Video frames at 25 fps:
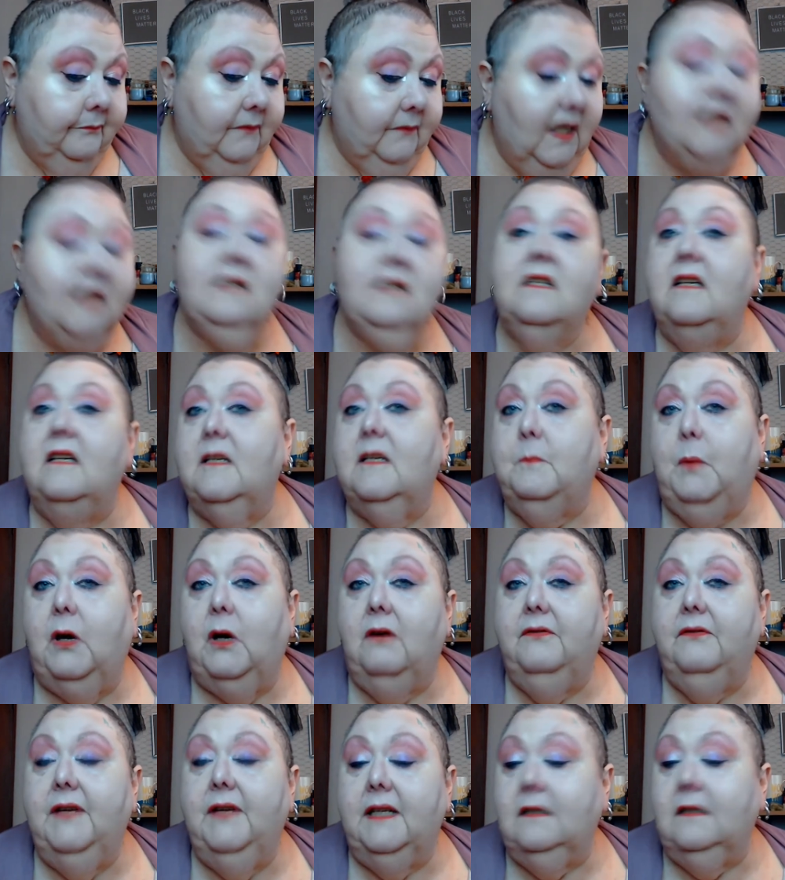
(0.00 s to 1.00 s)
Is this
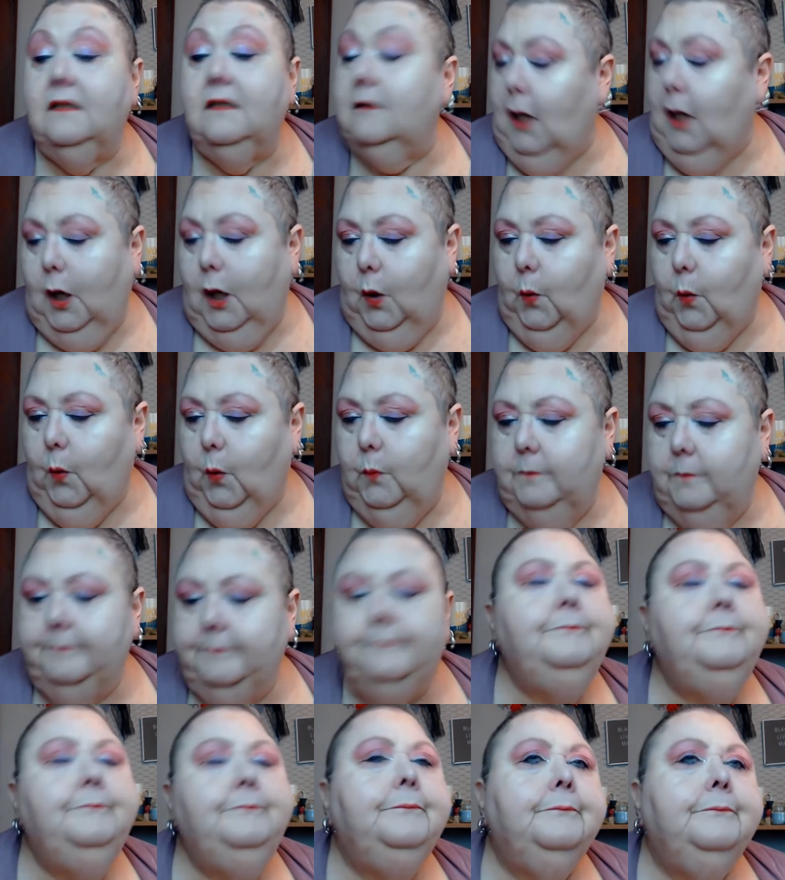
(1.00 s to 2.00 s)
perfect? No.
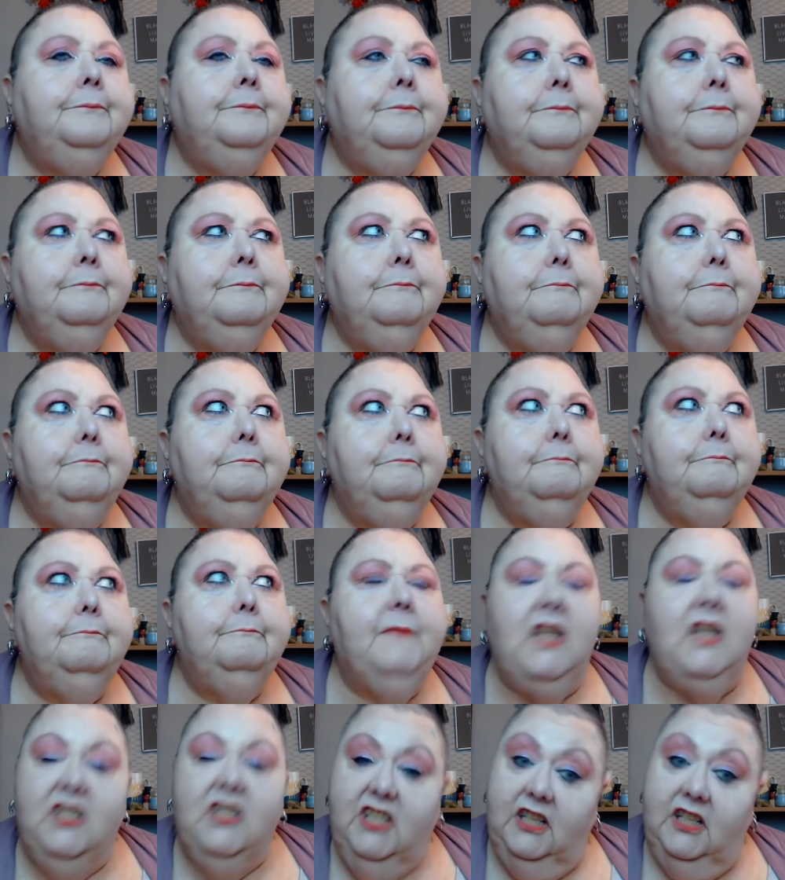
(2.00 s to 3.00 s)

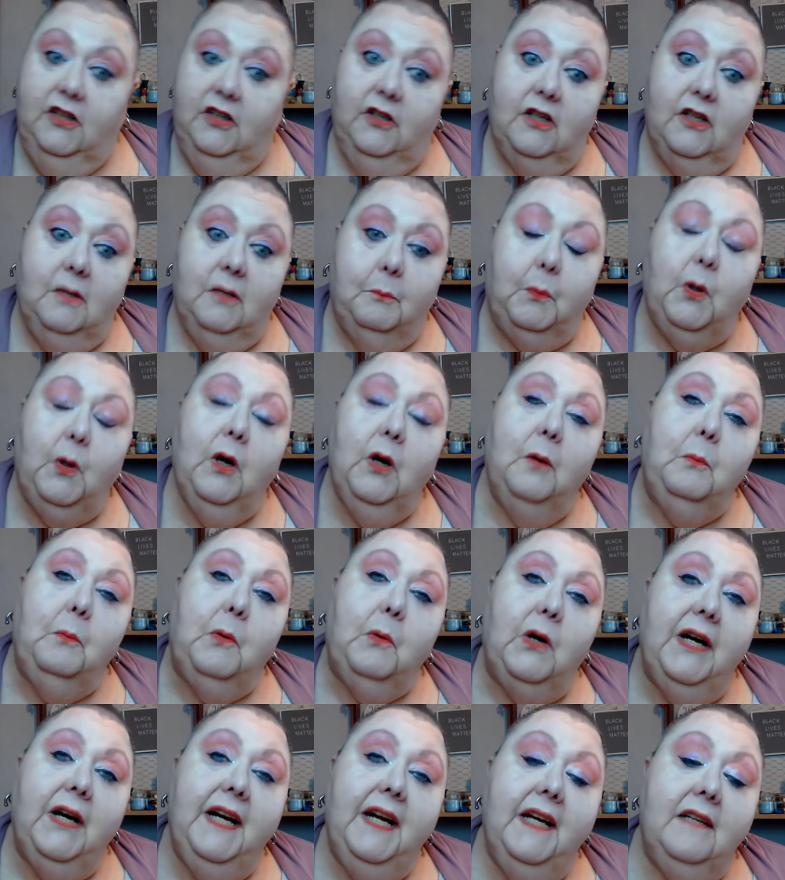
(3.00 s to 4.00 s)
Does it look
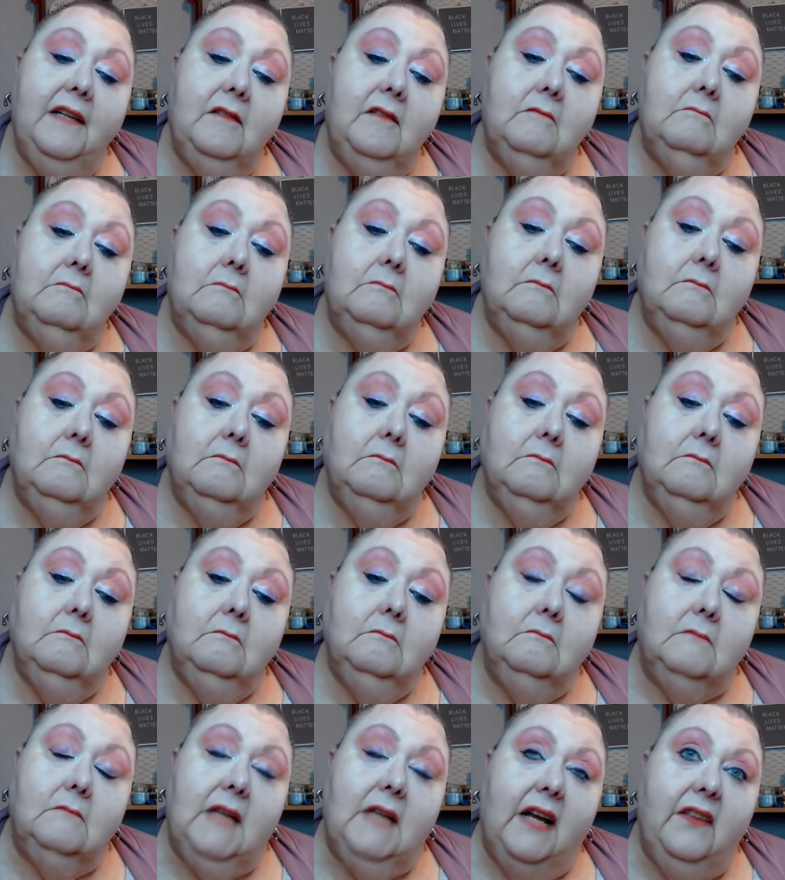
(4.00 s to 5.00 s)
appropriate?
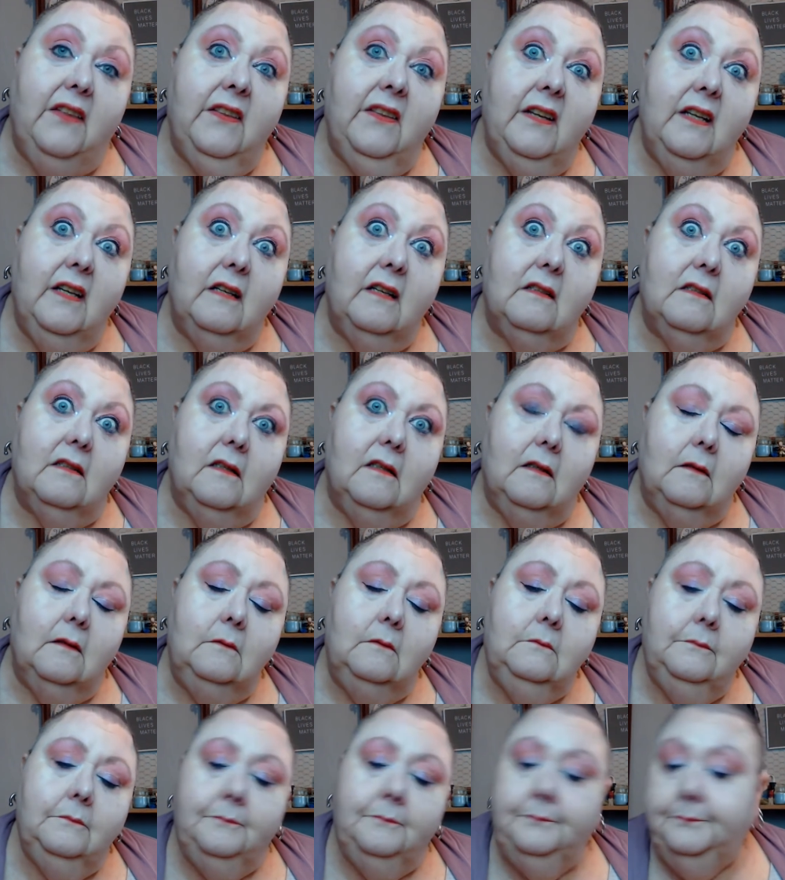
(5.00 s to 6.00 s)
think so.